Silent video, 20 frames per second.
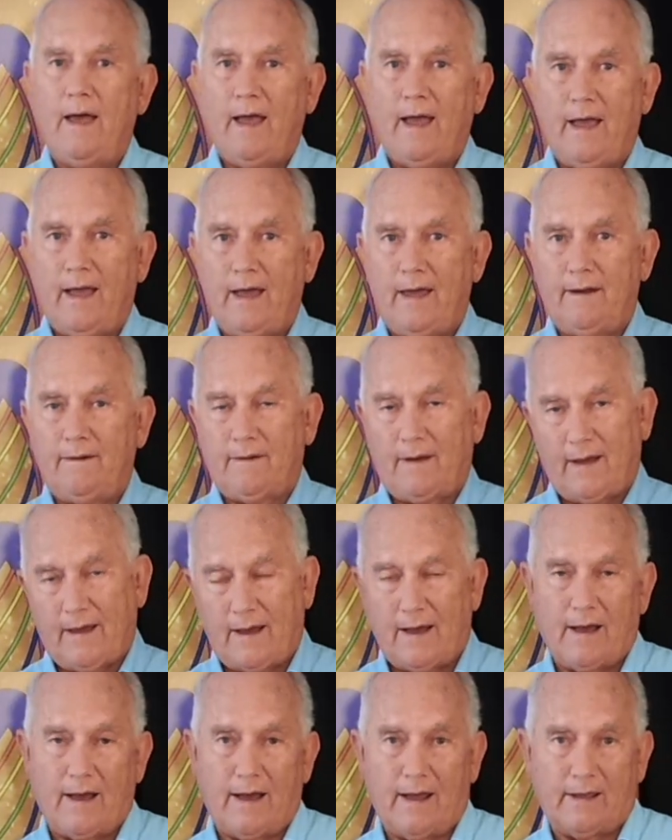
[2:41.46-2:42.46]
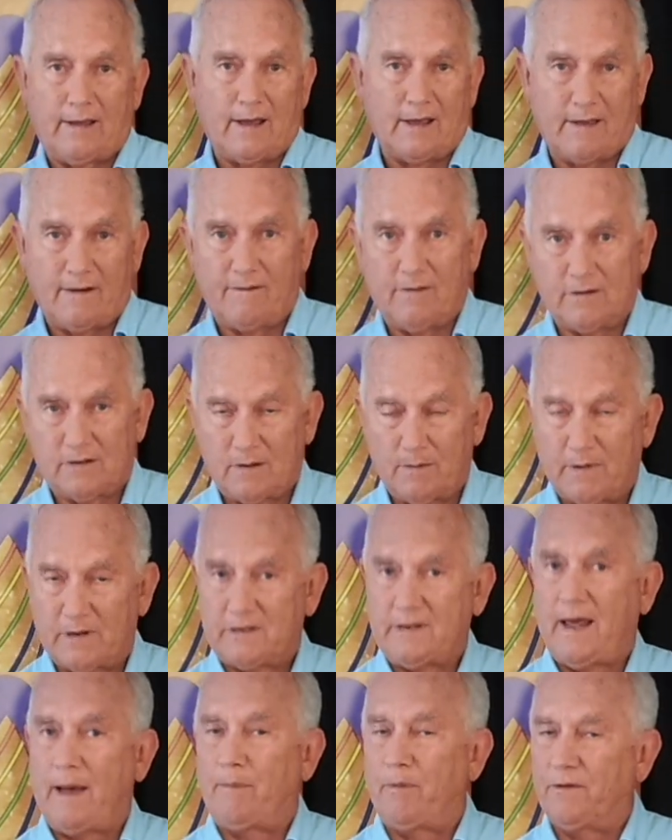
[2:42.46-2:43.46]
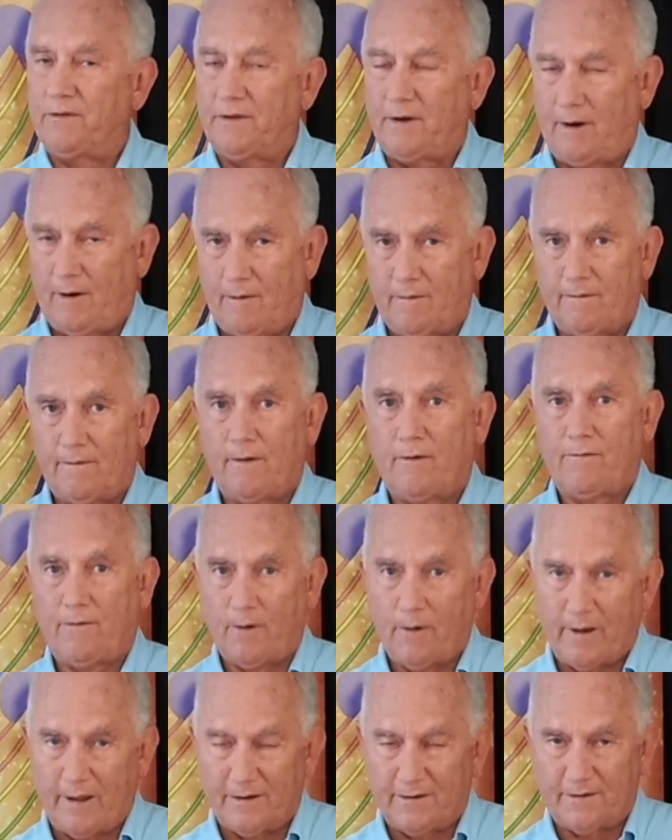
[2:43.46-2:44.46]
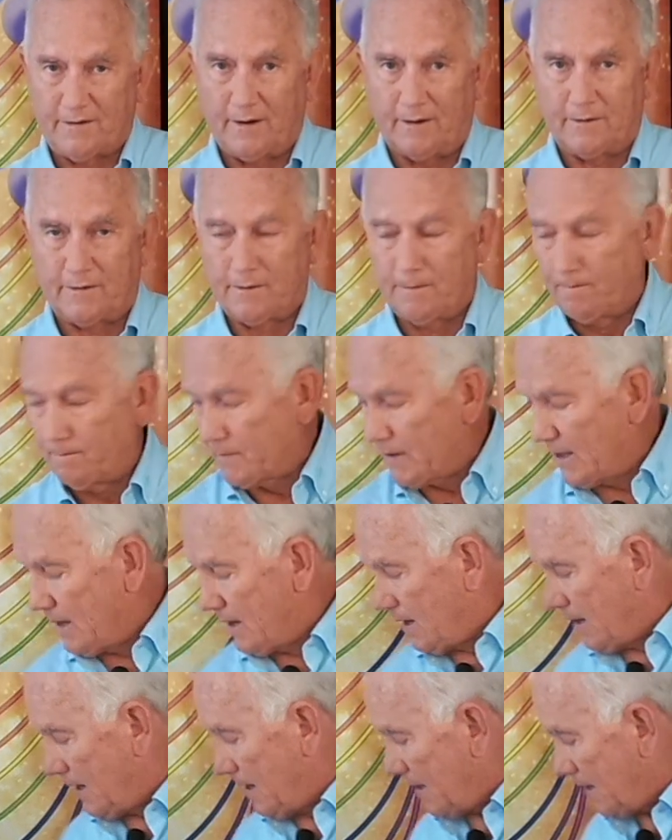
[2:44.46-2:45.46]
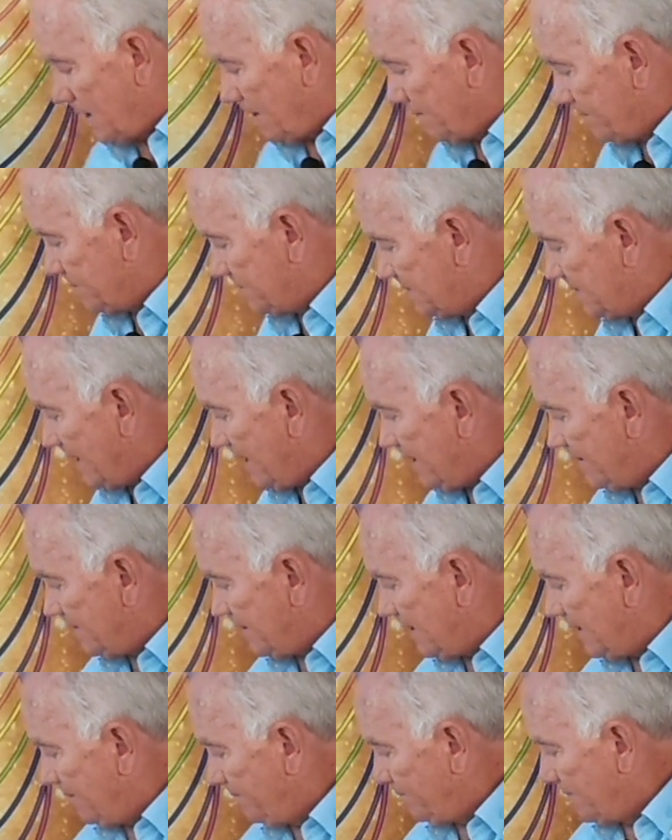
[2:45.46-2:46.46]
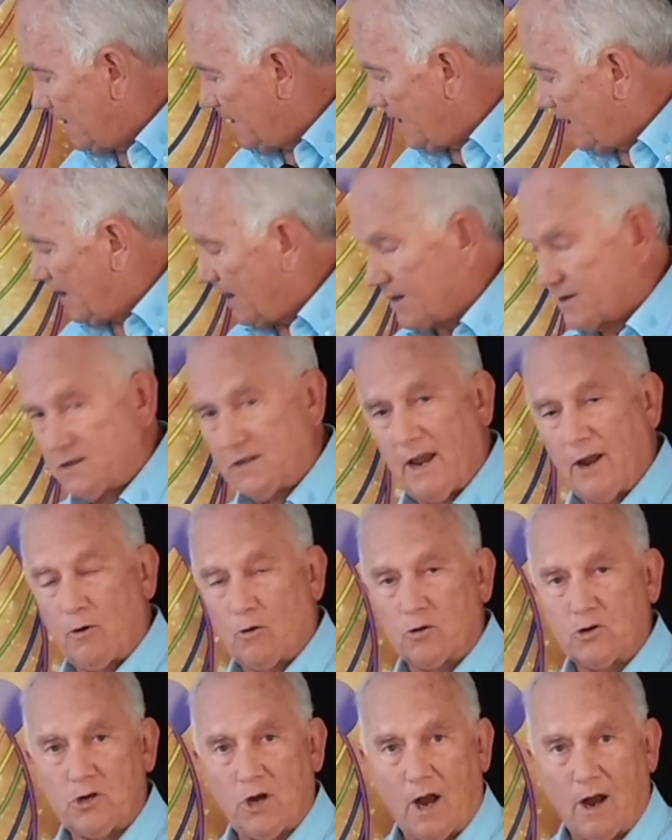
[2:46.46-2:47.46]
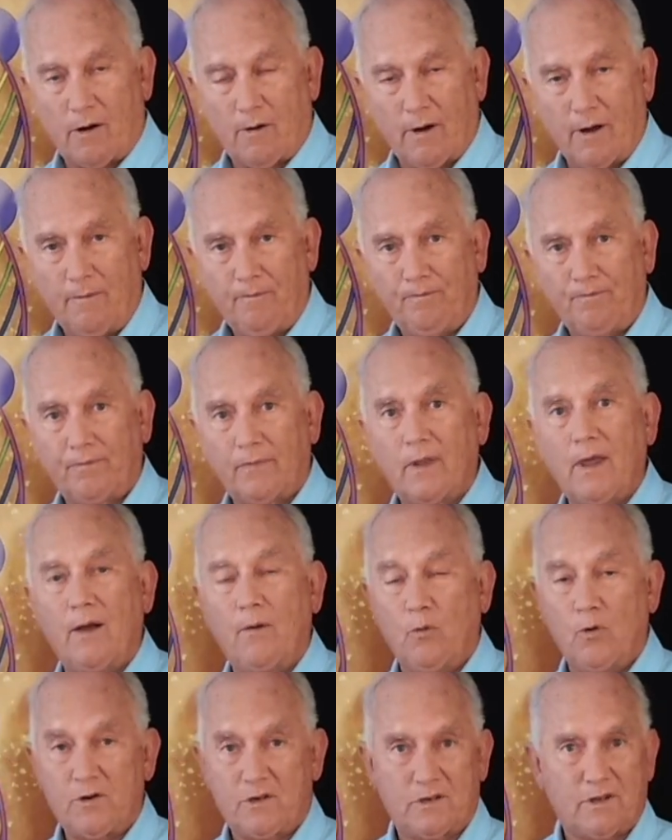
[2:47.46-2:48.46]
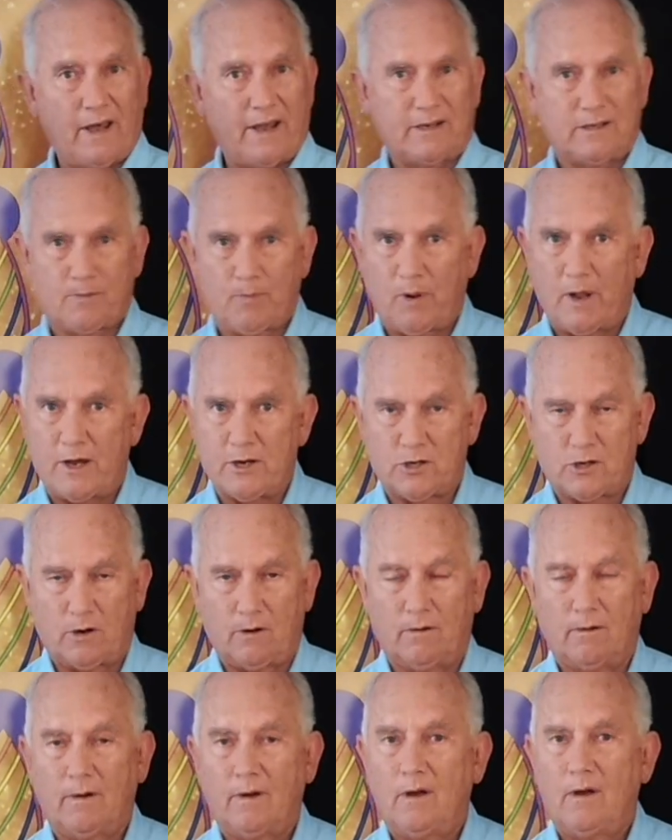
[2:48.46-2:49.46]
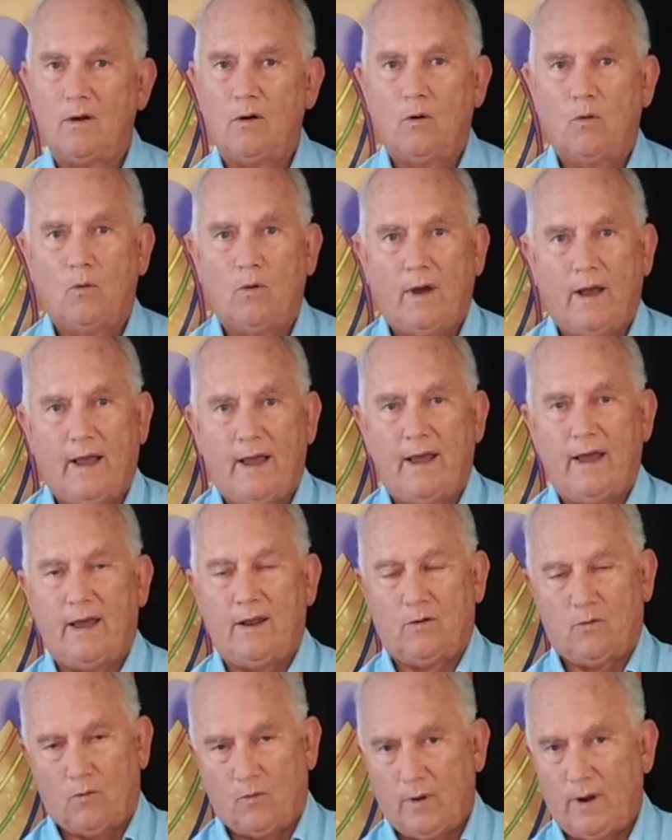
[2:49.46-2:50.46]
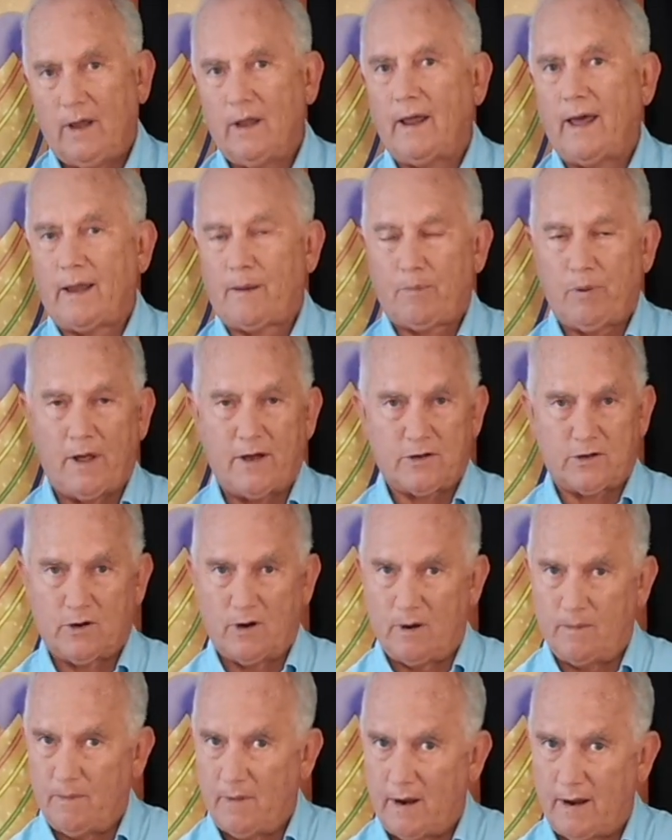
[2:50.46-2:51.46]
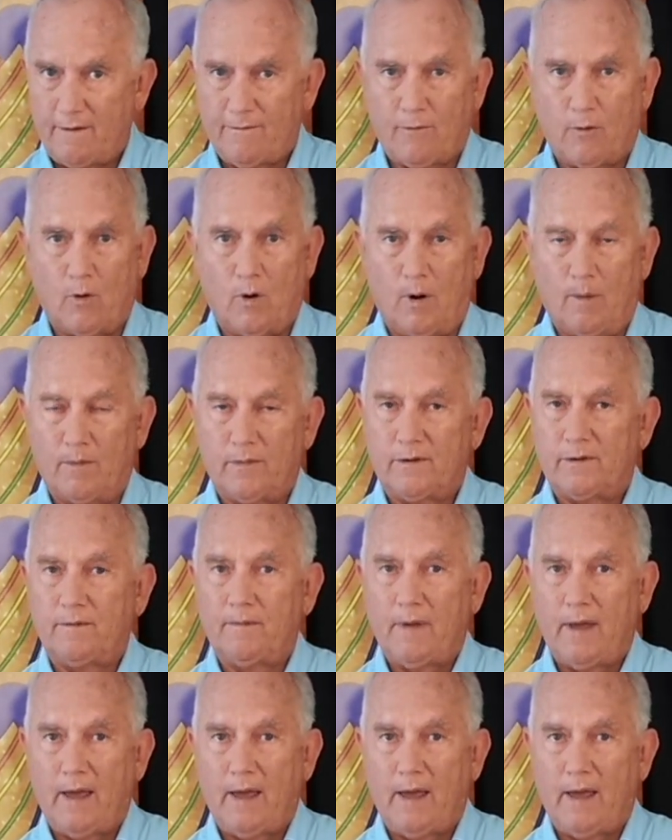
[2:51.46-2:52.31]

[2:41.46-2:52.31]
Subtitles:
And I could give you some examples here. For instance, say the sacral chakra, which likes pleasure. And we like pleasure in many forms.